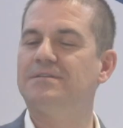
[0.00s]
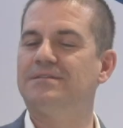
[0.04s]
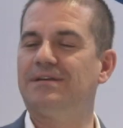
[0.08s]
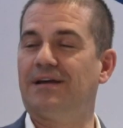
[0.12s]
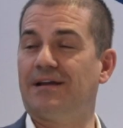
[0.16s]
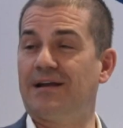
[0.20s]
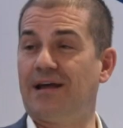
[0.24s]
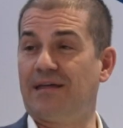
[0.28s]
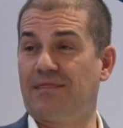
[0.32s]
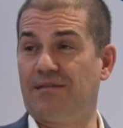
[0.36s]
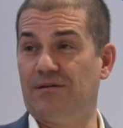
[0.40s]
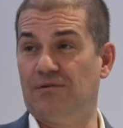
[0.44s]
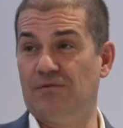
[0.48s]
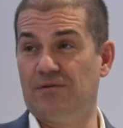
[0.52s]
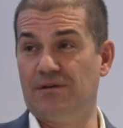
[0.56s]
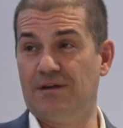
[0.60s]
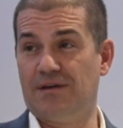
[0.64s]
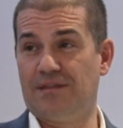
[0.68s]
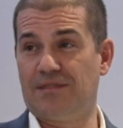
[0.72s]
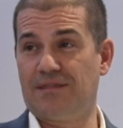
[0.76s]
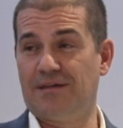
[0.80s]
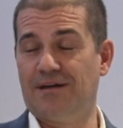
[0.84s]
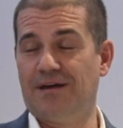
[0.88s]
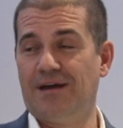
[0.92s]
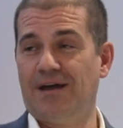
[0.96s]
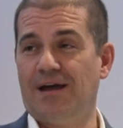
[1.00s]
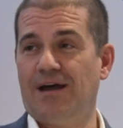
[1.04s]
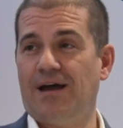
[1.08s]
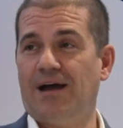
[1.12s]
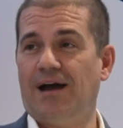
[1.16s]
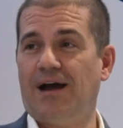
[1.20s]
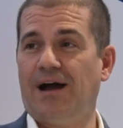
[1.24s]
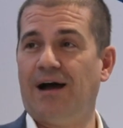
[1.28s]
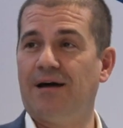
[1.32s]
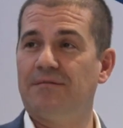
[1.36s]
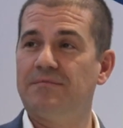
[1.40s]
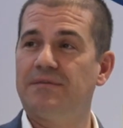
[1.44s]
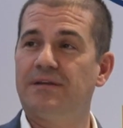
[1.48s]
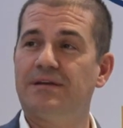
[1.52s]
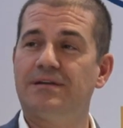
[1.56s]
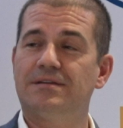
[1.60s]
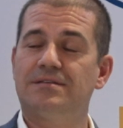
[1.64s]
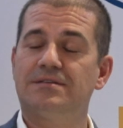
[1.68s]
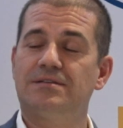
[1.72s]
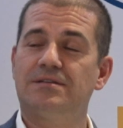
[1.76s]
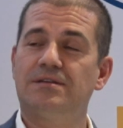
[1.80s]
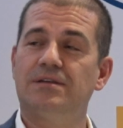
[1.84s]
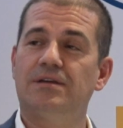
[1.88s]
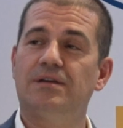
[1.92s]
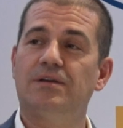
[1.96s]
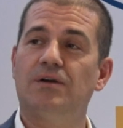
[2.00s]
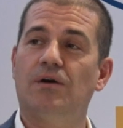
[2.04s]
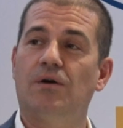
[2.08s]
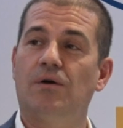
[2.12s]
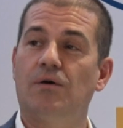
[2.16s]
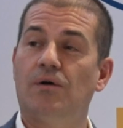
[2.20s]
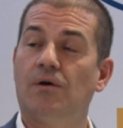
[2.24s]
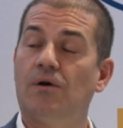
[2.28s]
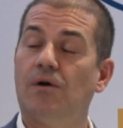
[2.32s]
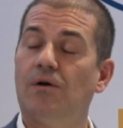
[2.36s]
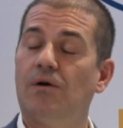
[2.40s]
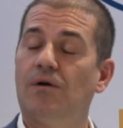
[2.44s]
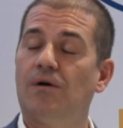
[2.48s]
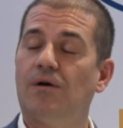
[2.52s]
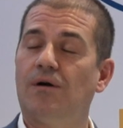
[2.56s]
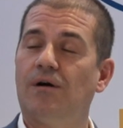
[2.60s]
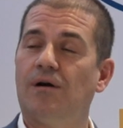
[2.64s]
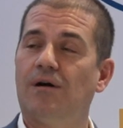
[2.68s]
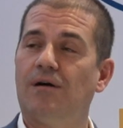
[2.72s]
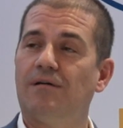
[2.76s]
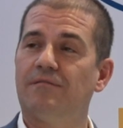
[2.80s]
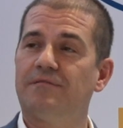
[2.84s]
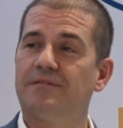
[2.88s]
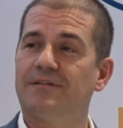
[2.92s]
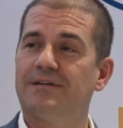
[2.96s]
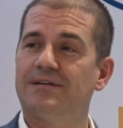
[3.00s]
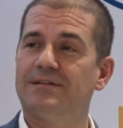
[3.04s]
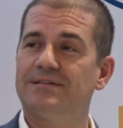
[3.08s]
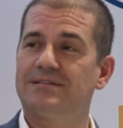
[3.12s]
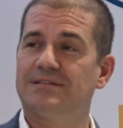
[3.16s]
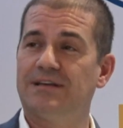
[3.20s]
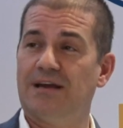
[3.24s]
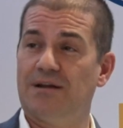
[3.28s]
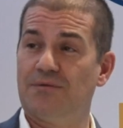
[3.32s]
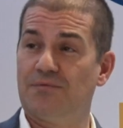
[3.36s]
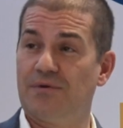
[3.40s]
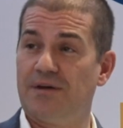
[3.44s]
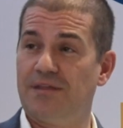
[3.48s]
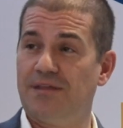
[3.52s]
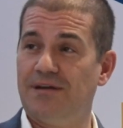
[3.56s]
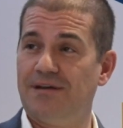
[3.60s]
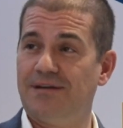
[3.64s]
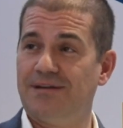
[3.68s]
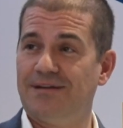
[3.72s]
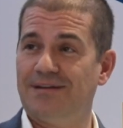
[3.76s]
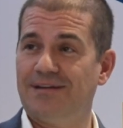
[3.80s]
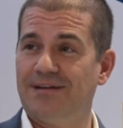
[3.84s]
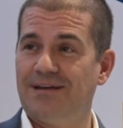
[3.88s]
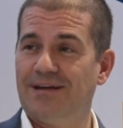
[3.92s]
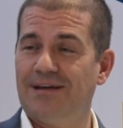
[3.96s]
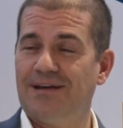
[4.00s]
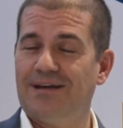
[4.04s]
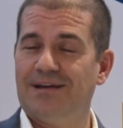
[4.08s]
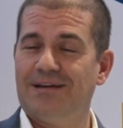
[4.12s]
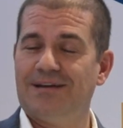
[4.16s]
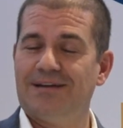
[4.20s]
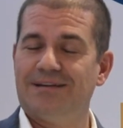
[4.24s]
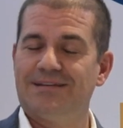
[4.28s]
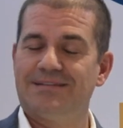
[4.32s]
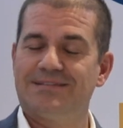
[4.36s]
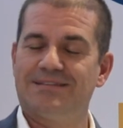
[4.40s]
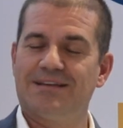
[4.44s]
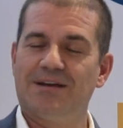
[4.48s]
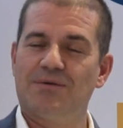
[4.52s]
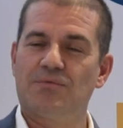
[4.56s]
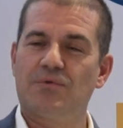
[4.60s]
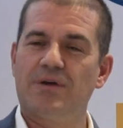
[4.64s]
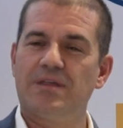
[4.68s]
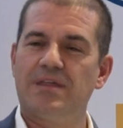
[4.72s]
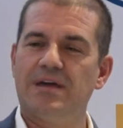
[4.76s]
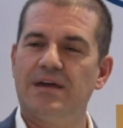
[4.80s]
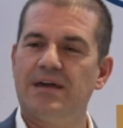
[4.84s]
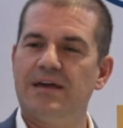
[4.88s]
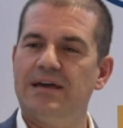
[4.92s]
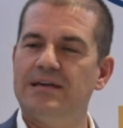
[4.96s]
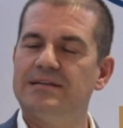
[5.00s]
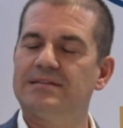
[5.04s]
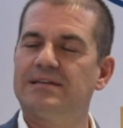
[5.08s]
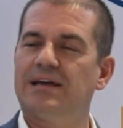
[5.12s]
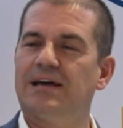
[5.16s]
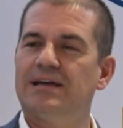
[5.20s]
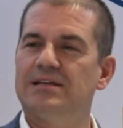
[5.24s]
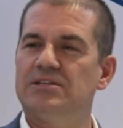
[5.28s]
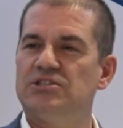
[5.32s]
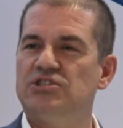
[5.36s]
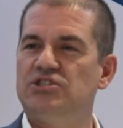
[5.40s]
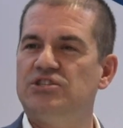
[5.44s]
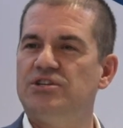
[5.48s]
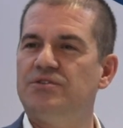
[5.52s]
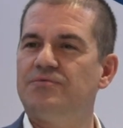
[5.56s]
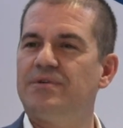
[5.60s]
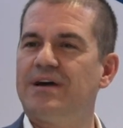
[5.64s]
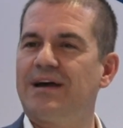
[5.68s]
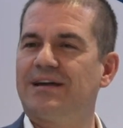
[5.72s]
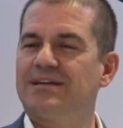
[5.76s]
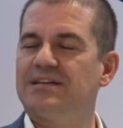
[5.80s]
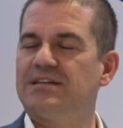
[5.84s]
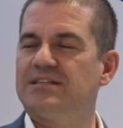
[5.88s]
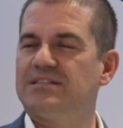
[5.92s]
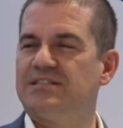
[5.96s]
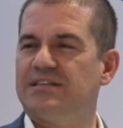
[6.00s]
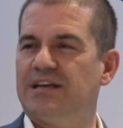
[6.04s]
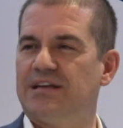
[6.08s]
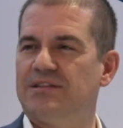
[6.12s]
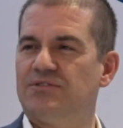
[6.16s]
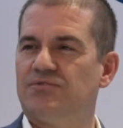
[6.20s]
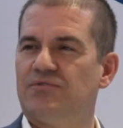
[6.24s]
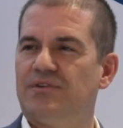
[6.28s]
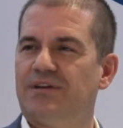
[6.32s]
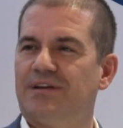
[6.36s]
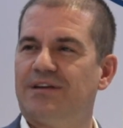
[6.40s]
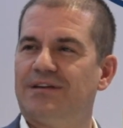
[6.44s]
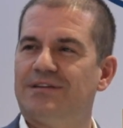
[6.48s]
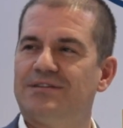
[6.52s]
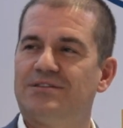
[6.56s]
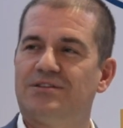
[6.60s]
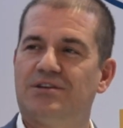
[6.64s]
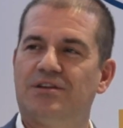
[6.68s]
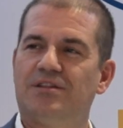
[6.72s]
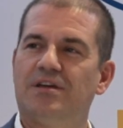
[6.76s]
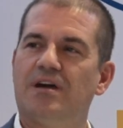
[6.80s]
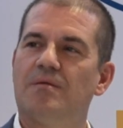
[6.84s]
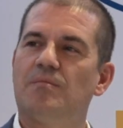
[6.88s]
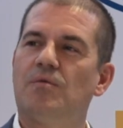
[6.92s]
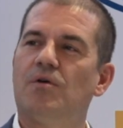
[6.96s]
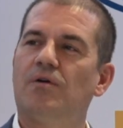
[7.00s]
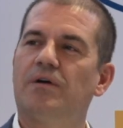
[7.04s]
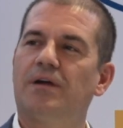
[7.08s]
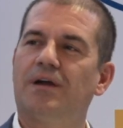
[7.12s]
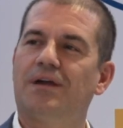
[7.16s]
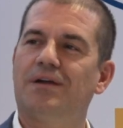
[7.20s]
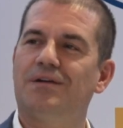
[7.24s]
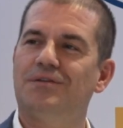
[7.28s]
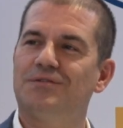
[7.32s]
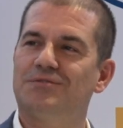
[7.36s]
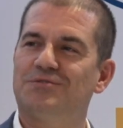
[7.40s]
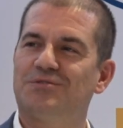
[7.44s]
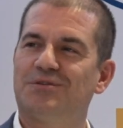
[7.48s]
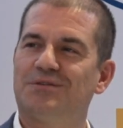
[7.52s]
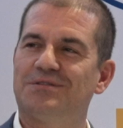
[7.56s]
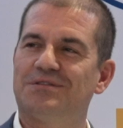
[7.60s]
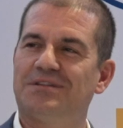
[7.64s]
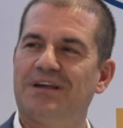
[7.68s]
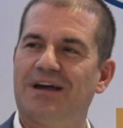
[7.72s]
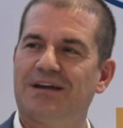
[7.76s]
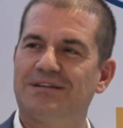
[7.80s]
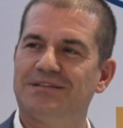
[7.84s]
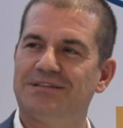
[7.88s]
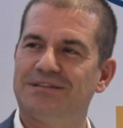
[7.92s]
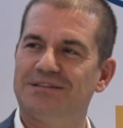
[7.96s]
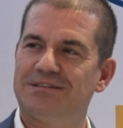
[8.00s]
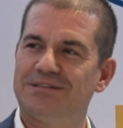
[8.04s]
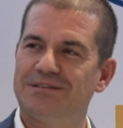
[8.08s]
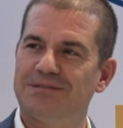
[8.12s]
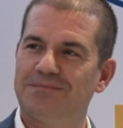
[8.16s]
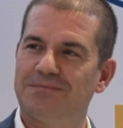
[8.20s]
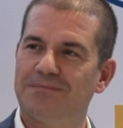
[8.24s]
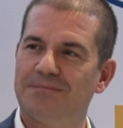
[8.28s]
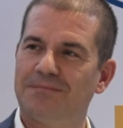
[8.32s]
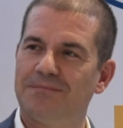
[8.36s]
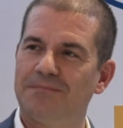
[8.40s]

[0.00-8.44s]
is Ignacio Nunez. I'm the COO of ScaleReady. ScaleReady is a G-Rex-centric CDMO in Houston, Texas.